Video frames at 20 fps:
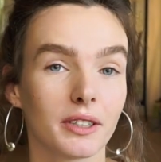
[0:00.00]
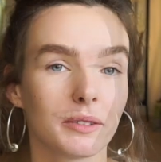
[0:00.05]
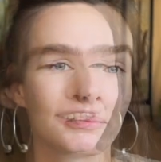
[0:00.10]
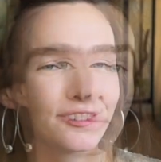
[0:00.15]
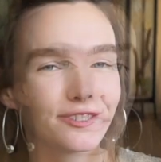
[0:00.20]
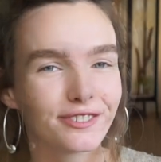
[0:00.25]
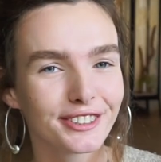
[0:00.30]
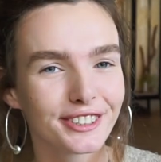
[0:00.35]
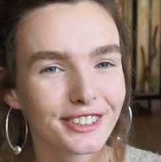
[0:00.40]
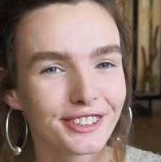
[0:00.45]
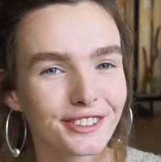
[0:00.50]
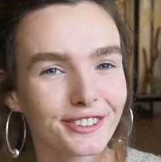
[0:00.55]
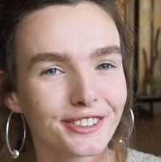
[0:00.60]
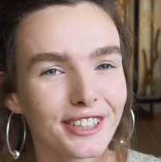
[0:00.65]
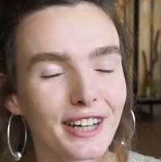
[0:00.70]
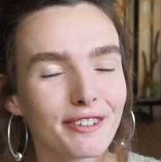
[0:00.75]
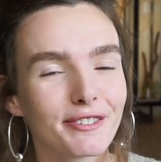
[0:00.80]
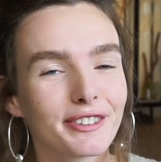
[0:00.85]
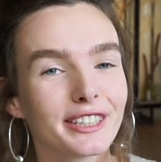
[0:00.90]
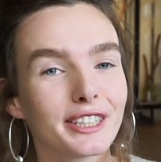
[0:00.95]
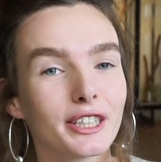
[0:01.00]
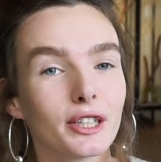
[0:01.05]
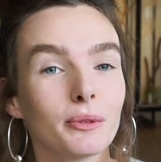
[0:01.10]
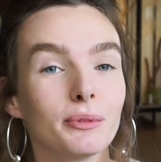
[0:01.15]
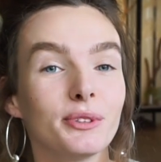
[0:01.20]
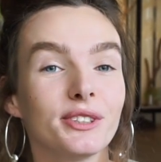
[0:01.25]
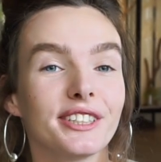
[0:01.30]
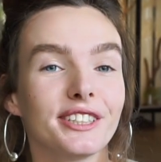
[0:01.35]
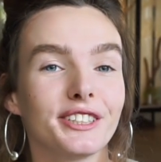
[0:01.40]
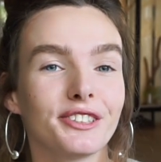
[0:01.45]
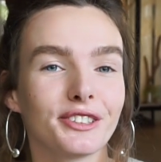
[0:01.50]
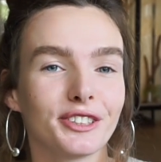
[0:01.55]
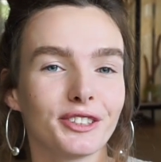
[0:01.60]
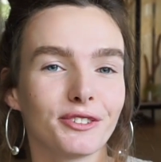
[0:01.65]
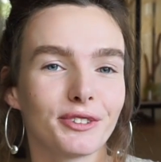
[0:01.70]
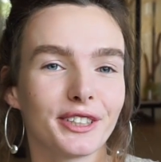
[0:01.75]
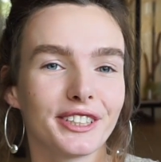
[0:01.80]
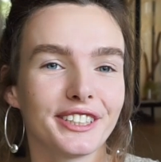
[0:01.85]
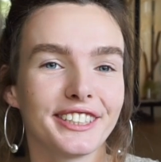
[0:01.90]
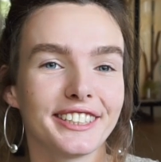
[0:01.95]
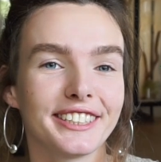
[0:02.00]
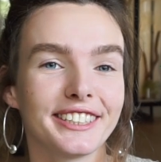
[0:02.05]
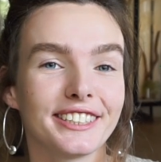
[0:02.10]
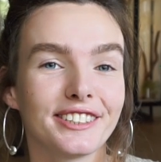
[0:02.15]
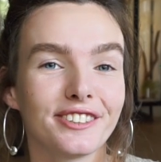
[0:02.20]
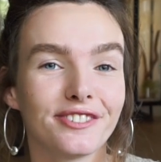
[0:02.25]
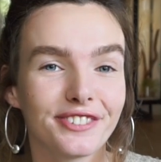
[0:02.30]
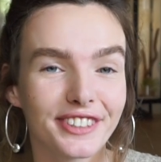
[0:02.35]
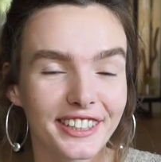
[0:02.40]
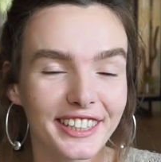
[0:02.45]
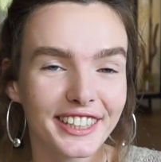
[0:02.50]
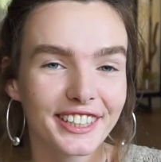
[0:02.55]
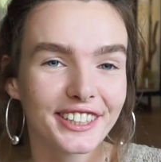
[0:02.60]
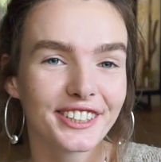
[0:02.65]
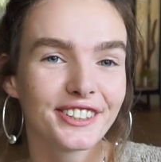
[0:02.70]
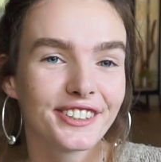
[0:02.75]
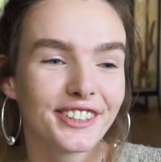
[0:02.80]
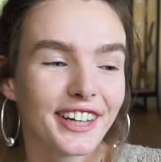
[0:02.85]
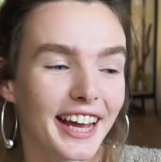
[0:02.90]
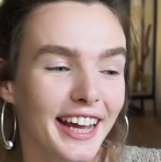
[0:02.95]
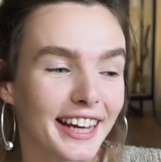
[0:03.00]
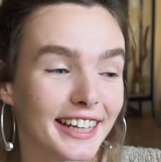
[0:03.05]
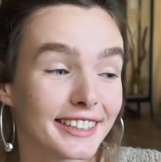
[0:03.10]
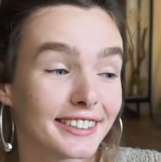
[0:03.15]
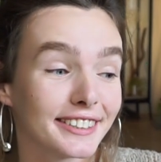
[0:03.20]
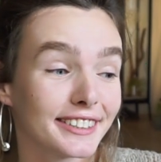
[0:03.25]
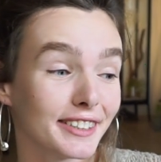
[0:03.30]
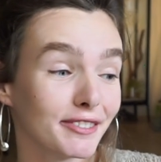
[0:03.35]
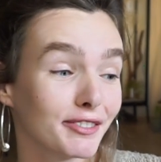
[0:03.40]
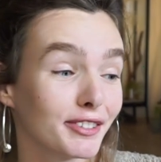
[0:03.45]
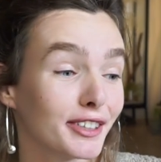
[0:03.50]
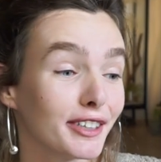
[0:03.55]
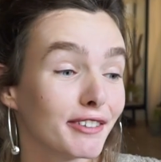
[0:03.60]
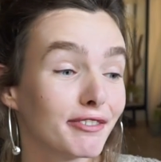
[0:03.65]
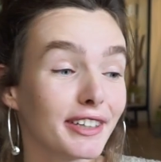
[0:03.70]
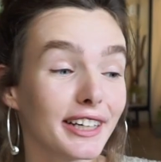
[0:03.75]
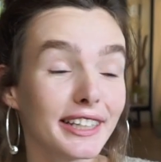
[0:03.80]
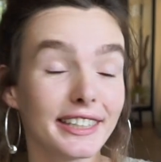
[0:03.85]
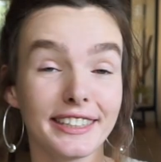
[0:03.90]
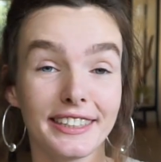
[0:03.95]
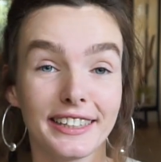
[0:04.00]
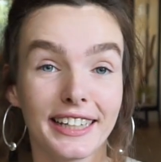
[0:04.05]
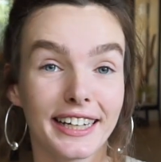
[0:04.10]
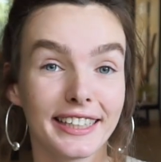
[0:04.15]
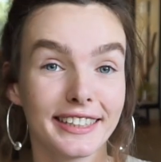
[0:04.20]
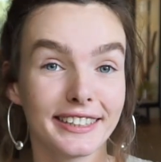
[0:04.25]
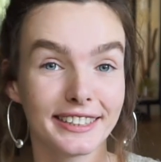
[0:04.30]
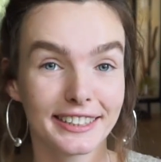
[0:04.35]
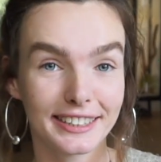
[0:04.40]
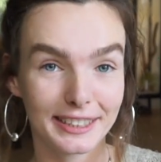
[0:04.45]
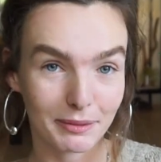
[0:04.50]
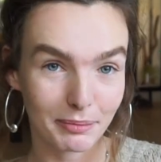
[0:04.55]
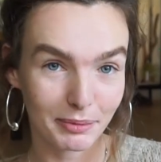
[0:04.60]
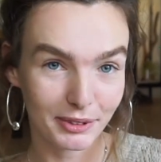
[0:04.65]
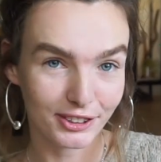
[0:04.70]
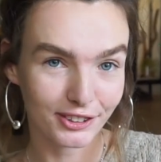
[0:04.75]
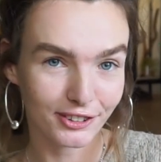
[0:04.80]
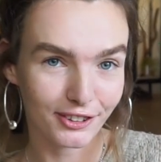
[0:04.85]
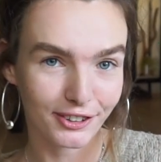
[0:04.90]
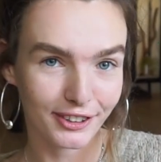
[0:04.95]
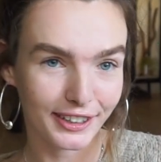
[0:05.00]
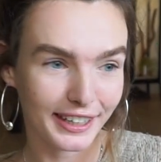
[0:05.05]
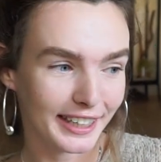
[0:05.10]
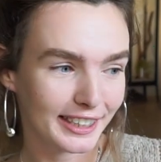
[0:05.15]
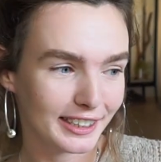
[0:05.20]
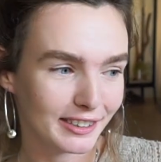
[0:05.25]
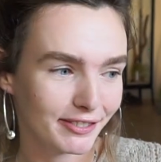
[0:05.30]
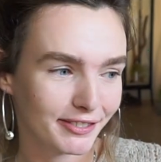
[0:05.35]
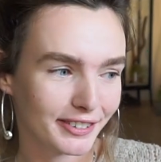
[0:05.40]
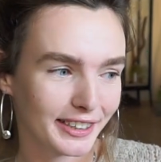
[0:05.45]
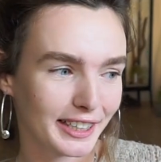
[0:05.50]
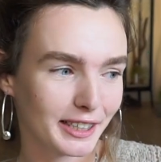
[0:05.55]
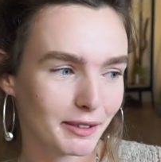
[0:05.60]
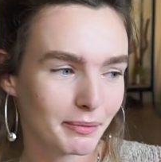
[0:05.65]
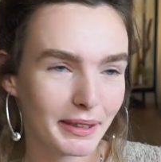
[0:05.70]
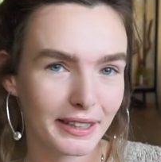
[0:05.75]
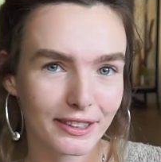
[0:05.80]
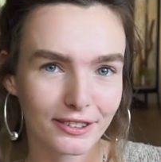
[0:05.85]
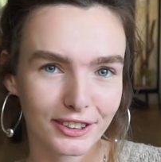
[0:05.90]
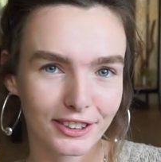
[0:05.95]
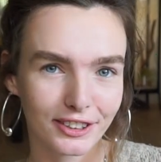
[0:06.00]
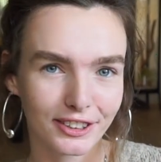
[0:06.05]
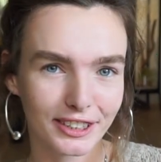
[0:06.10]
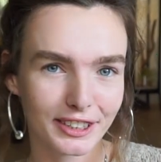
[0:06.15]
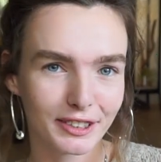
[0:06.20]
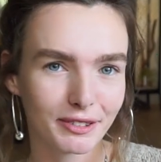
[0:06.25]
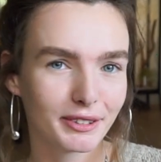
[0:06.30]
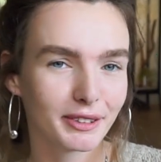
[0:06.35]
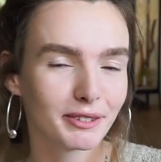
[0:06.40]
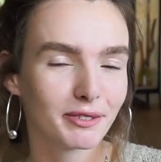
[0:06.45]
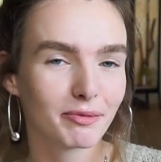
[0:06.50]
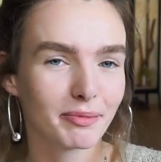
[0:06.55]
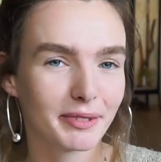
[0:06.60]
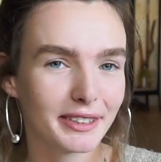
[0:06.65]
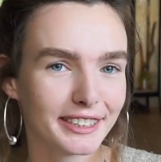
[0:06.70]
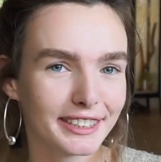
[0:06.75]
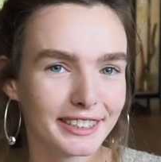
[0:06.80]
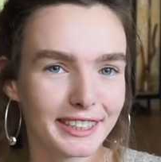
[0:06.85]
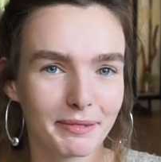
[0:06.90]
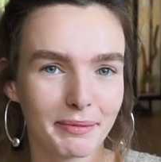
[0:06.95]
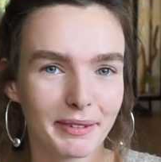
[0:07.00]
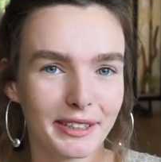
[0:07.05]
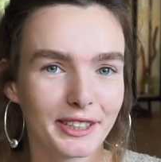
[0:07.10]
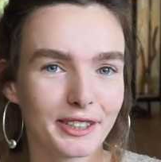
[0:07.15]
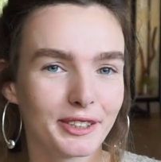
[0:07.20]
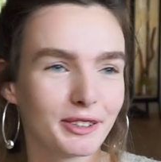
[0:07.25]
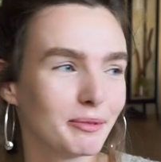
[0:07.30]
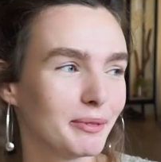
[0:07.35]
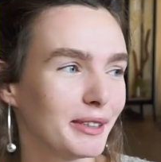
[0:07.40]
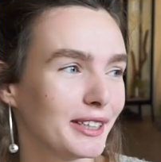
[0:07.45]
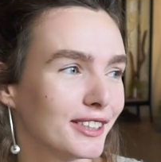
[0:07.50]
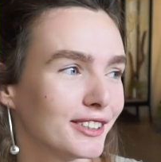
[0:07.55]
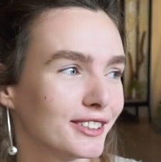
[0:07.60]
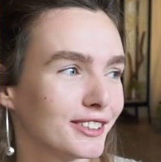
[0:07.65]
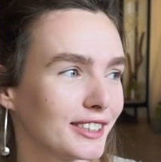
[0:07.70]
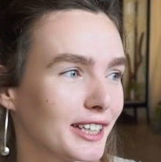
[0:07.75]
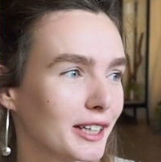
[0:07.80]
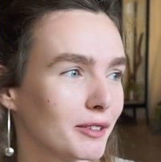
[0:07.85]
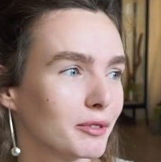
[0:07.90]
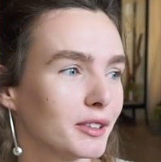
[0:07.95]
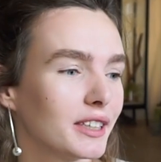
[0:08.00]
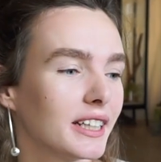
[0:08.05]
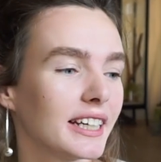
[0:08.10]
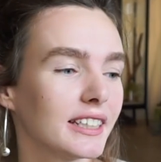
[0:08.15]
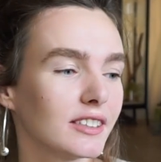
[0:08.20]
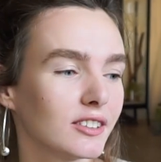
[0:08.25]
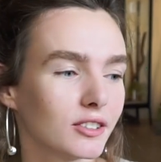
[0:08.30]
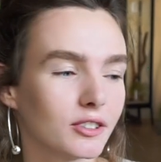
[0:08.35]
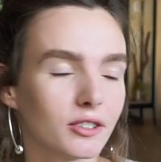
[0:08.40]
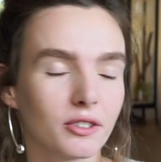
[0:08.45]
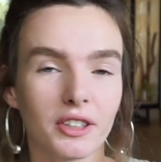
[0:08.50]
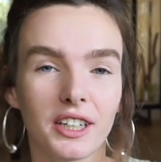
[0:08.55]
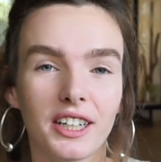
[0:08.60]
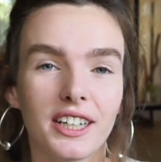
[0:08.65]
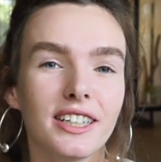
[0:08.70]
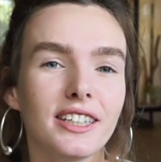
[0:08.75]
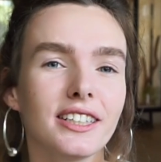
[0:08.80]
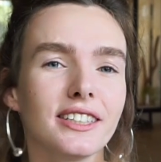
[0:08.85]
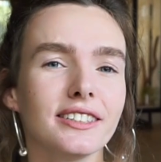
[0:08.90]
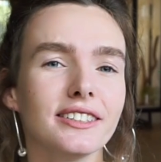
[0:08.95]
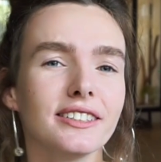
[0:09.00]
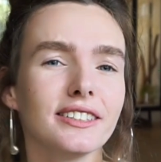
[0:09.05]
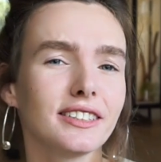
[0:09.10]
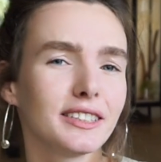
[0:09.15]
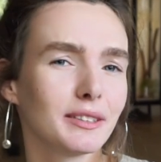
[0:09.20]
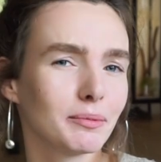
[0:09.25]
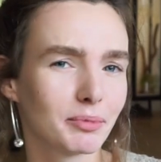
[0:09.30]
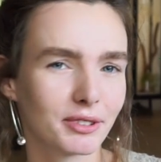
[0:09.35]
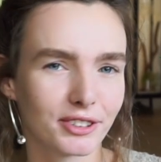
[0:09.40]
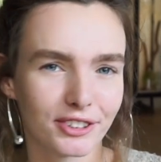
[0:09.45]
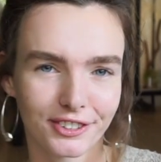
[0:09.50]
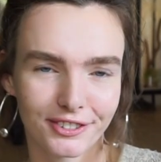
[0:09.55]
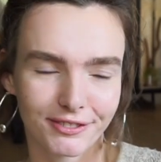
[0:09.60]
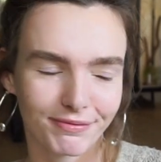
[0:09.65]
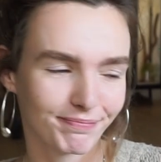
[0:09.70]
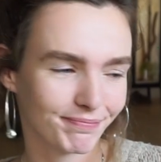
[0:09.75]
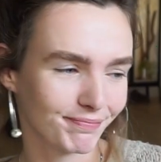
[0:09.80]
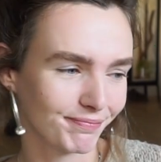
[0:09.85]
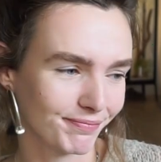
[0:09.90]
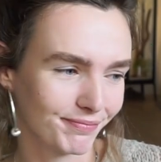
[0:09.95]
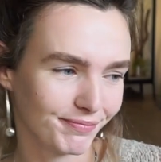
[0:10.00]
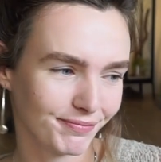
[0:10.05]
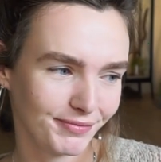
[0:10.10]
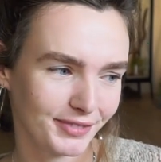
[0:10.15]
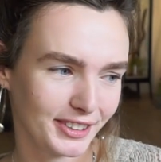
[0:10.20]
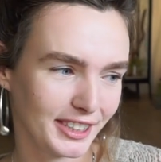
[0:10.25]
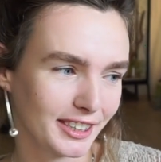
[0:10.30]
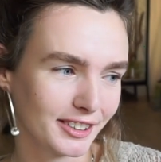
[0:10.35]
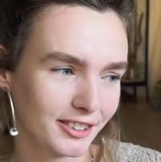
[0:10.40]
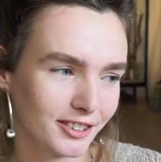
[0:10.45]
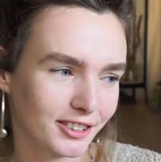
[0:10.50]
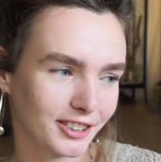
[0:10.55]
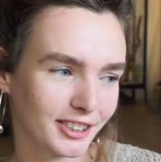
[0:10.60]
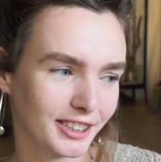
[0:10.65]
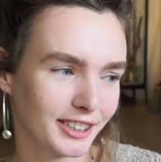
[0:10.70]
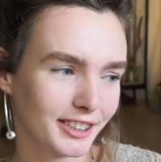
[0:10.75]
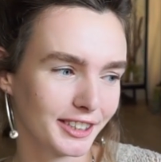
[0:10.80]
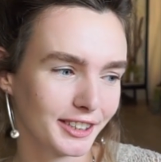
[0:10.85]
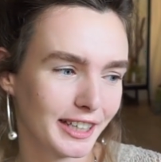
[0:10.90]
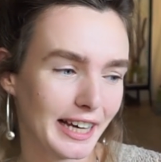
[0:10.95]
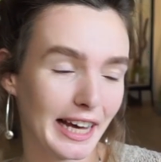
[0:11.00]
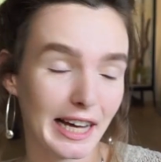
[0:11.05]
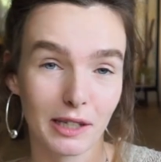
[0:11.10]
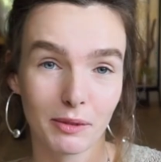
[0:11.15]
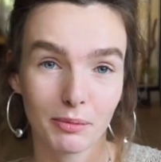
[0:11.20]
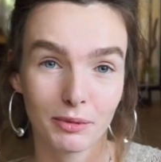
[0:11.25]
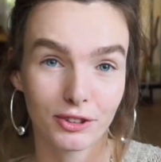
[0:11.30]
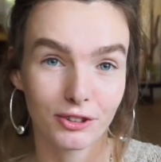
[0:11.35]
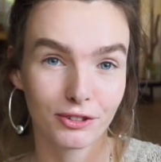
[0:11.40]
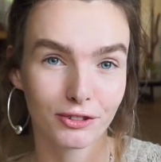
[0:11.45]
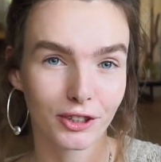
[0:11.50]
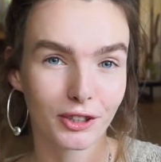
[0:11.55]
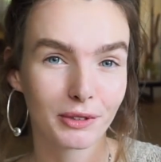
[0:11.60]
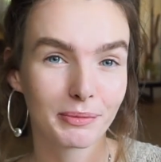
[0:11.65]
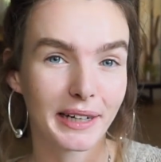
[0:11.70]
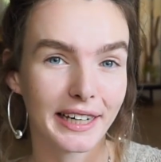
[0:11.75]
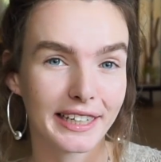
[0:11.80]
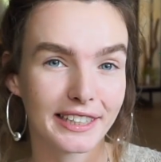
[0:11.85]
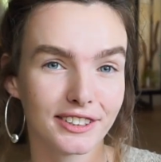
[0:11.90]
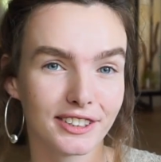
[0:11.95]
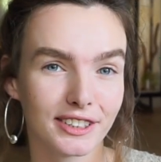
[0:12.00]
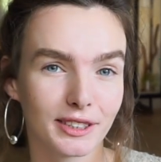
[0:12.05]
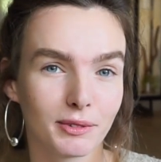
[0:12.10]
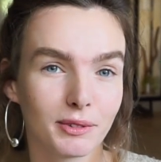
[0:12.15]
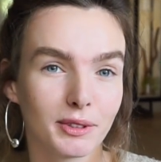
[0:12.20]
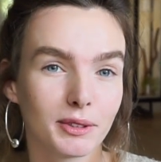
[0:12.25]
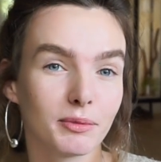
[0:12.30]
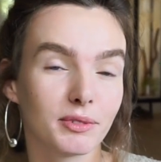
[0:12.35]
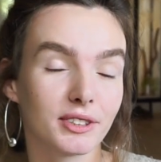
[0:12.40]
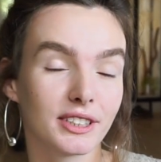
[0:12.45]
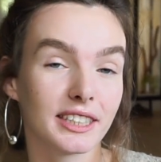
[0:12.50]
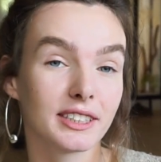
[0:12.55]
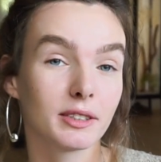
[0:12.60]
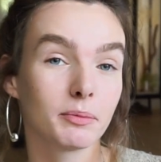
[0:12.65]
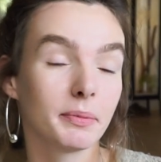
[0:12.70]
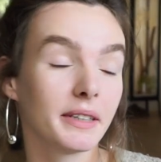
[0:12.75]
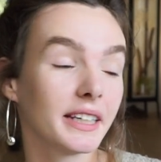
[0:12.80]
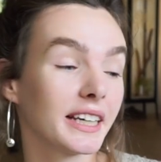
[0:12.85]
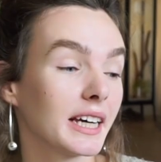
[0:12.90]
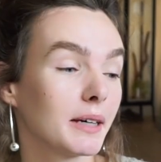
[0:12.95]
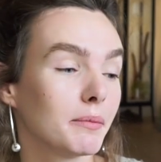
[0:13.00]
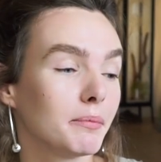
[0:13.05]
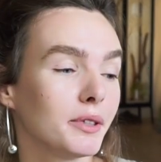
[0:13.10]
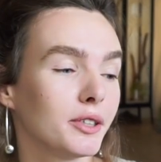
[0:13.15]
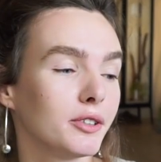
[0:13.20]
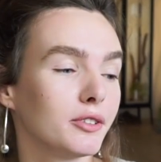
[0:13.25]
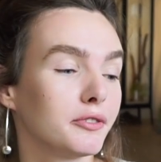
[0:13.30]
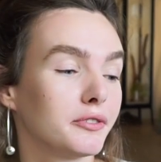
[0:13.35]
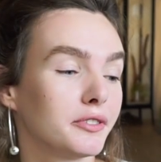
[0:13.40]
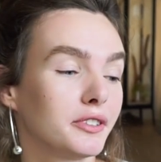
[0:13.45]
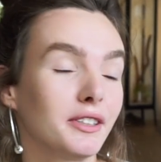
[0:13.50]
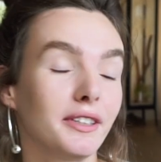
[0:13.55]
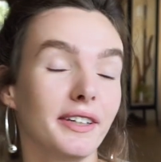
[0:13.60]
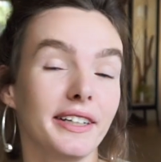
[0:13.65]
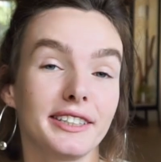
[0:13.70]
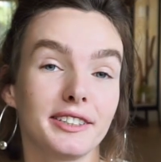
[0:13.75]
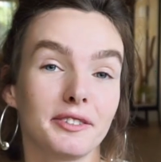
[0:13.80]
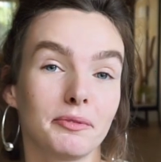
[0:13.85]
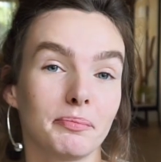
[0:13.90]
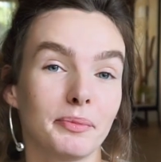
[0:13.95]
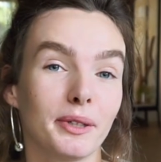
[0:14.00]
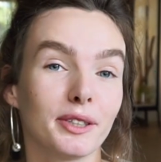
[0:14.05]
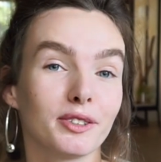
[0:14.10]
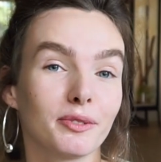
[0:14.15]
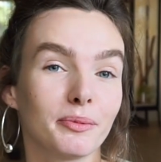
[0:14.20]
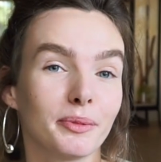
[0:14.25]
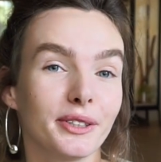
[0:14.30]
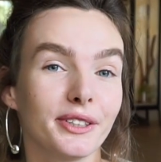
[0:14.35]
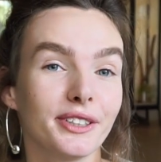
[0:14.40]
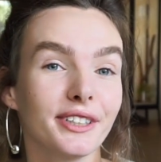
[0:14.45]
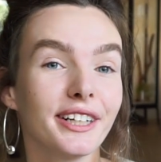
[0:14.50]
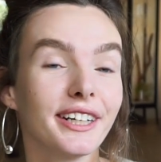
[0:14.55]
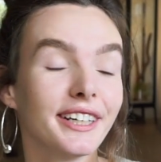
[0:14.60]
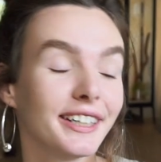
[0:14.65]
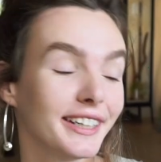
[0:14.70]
Without further ado, I really hope you enjoyed watching this video, and if you have any like tips or anything about anthuriums, please let me know, because I would like to know all the tips that help to grow my anthuriums as big and beautiful as possible.